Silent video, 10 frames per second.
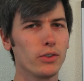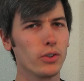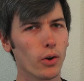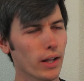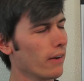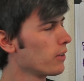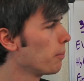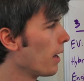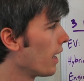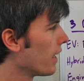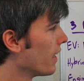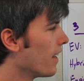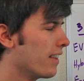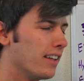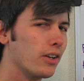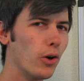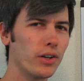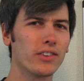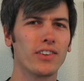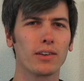you don't have to buy the
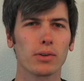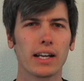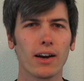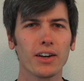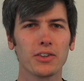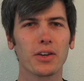Koenigsegg Regera.